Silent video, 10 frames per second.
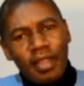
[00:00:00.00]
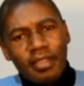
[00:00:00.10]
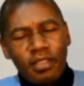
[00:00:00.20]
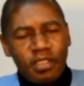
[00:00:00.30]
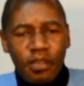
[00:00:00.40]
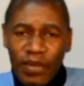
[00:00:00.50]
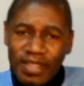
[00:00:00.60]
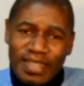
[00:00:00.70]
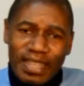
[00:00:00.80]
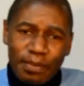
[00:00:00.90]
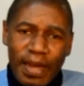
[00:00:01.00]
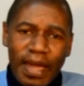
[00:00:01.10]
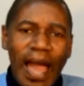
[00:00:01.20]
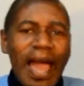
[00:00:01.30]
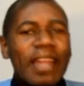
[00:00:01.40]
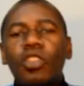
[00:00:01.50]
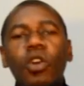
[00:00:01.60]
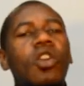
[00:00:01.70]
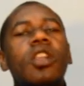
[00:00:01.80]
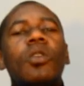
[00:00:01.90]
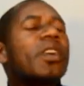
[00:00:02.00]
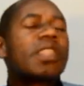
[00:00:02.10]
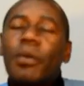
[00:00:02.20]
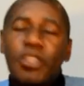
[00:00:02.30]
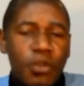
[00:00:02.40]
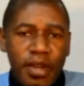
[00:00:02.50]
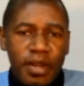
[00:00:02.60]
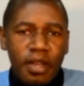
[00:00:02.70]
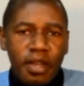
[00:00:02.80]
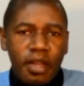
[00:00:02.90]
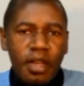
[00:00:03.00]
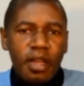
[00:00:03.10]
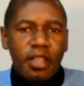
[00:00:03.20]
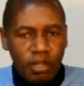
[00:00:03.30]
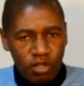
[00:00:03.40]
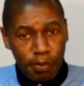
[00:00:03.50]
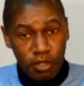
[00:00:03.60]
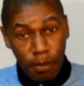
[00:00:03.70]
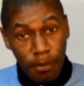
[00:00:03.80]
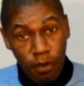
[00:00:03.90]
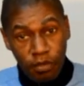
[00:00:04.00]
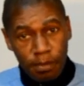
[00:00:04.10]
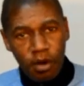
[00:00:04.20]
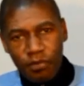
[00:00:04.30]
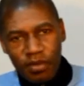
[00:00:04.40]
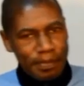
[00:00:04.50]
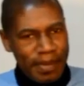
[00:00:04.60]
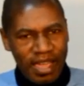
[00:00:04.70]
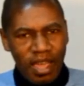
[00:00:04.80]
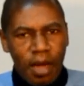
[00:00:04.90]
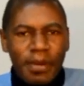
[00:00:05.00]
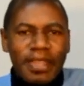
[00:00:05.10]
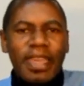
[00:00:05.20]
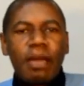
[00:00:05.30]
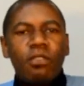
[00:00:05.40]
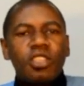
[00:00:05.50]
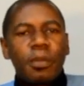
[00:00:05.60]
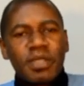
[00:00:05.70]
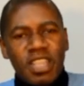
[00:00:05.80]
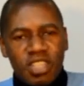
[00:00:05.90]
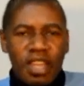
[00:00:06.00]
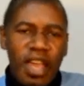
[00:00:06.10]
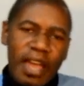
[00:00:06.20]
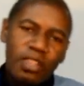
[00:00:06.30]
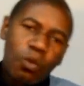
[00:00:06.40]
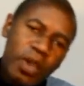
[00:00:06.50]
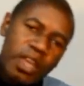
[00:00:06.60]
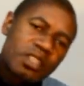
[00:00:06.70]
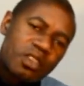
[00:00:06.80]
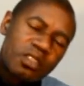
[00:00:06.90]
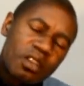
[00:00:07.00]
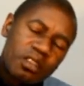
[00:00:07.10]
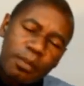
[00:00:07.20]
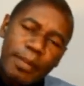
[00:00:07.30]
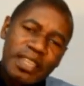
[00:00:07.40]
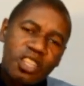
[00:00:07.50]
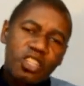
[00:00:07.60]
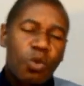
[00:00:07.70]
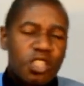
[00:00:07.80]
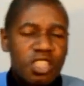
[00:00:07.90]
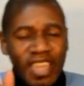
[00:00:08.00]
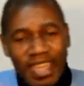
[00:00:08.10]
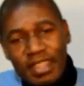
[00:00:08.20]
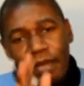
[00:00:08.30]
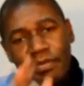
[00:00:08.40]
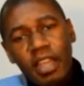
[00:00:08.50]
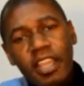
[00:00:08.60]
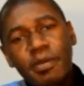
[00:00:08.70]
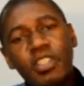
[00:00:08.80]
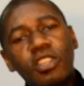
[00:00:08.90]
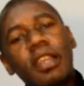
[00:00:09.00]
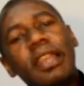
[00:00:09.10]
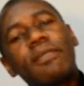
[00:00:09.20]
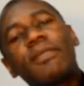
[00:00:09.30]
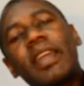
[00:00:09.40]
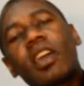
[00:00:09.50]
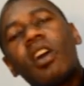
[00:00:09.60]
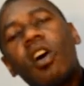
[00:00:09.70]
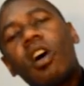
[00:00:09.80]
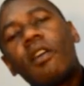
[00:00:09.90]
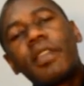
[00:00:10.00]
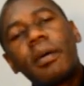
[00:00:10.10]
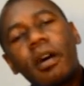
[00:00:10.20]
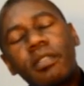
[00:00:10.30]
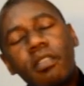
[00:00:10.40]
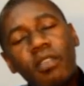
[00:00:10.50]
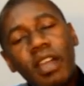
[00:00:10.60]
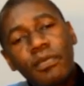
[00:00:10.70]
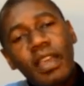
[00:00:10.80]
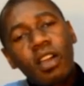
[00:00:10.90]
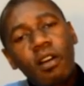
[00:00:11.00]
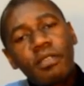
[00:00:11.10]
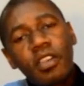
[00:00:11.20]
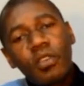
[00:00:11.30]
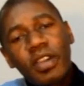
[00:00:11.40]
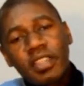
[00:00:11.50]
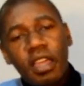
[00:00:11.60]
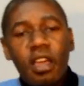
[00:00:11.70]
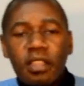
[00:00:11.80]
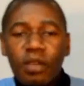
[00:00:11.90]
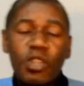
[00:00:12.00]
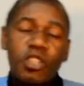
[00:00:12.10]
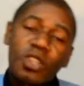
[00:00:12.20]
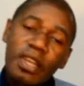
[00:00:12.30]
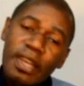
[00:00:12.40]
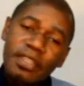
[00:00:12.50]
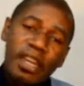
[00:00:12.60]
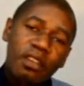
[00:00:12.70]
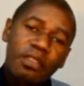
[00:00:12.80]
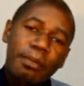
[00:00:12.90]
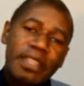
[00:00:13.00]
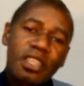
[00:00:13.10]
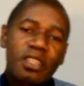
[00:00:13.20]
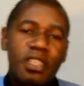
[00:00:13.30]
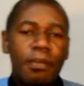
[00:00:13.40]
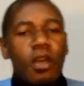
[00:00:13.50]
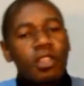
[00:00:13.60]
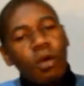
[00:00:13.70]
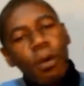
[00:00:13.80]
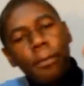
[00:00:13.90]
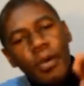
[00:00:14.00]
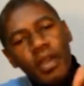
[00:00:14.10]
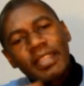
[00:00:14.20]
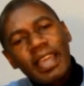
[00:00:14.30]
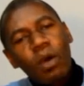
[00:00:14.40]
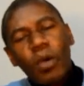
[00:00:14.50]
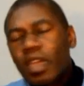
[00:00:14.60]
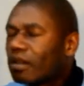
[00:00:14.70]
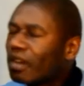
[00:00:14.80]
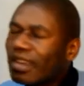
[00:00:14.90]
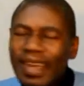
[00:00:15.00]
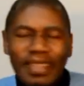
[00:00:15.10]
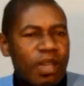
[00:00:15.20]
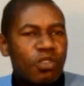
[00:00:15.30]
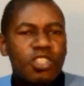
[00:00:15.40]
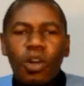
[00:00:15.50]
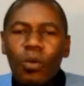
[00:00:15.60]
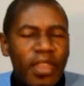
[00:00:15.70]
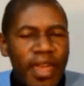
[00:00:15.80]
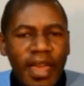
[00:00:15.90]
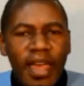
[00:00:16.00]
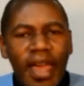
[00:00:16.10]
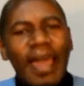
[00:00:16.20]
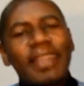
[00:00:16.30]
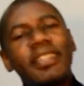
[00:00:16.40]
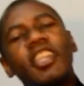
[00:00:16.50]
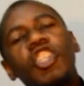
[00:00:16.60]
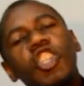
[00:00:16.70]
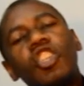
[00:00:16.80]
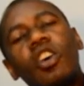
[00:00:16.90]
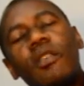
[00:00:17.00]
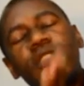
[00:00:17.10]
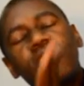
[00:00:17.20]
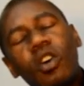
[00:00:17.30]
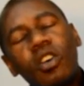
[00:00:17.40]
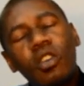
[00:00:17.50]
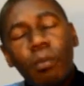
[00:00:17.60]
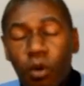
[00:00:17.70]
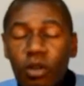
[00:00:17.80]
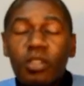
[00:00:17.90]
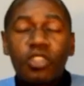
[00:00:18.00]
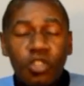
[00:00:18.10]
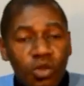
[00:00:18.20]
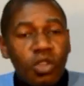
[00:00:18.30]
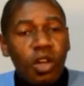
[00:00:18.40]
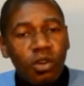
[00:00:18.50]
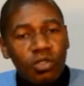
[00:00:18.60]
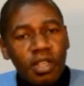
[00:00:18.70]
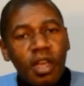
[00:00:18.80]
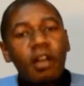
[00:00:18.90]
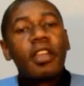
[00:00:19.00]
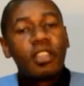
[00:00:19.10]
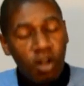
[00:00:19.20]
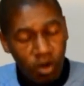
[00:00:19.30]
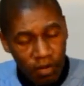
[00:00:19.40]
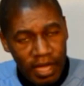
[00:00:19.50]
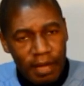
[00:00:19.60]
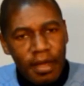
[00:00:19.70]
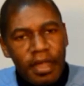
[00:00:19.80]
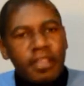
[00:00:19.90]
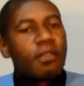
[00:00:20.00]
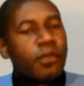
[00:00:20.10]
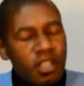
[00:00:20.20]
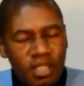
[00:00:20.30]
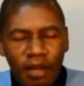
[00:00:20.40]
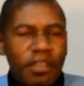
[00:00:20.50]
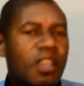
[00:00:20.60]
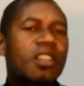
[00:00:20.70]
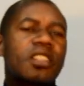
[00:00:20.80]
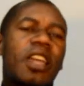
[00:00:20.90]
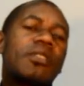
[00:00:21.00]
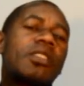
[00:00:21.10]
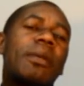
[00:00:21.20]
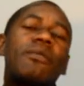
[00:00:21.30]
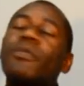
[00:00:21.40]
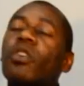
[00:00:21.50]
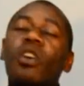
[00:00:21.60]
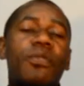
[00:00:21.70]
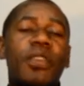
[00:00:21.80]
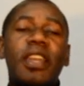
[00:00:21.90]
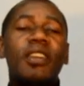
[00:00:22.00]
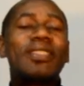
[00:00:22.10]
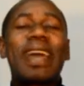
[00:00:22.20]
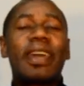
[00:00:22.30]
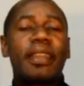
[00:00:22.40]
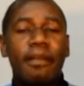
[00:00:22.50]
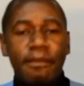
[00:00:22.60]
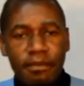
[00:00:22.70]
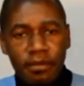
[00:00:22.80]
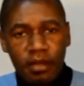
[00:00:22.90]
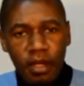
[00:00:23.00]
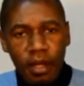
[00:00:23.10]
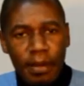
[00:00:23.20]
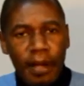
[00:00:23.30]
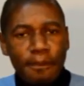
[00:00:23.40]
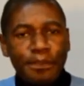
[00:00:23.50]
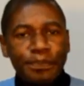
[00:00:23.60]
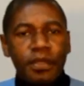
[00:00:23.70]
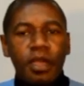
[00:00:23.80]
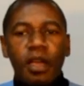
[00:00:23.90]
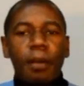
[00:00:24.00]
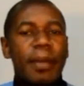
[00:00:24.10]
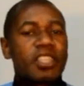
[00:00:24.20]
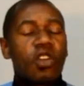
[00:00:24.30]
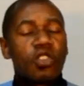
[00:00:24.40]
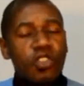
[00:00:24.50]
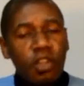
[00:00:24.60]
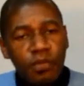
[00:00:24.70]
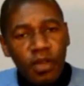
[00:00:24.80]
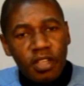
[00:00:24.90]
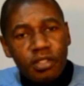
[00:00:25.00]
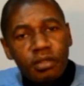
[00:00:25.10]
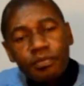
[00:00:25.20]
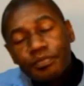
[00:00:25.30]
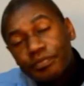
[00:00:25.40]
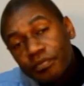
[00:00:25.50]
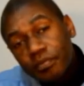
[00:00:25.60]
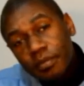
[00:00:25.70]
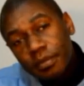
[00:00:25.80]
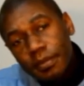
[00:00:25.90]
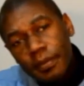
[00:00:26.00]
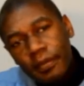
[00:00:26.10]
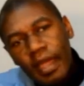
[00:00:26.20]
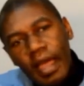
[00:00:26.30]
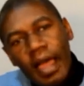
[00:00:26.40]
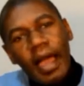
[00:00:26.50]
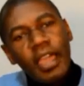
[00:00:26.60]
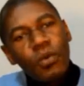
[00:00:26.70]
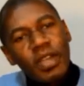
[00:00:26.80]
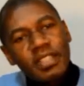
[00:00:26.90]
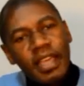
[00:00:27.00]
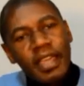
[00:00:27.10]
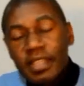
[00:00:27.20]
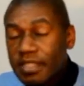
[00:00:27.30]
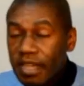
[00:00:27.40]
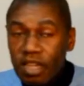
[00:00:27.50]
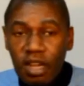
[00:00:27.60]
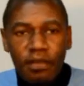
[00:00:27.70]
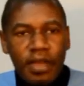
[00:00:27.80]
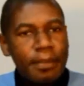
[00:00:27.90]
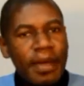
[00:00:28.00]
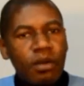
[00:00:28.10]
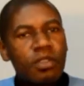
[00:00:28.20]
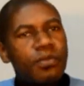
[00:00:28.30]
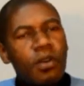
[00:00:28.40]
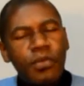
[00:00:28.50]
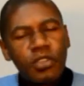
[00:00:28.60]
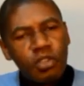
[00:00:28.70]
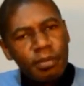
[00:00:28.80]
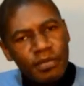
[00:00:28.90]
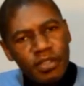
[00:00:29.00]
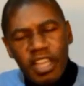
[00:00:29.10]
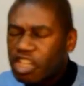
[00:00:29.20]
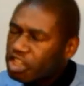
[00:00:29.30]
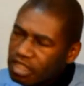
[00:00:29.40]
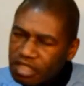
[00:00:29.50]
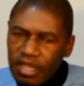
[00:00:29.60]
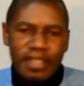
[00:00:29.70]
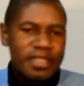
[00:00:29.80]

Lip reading: The defenders at the back had no clue what they were doing. They were supposed to move the ball from the back, but they kept losing possession, and the wingers on the Mexicans were taking them down, especially on the left flank of the on the right flank of the USA, that which is the left side of the Mexican team. They were burning that wing like there was no one there, and they should have scored more than 2 goals in the whole game. The first half game should have been 4 or 3-0 down, but Mexico scored first, and USA in the second half came back with a 4-4-2 method and changed and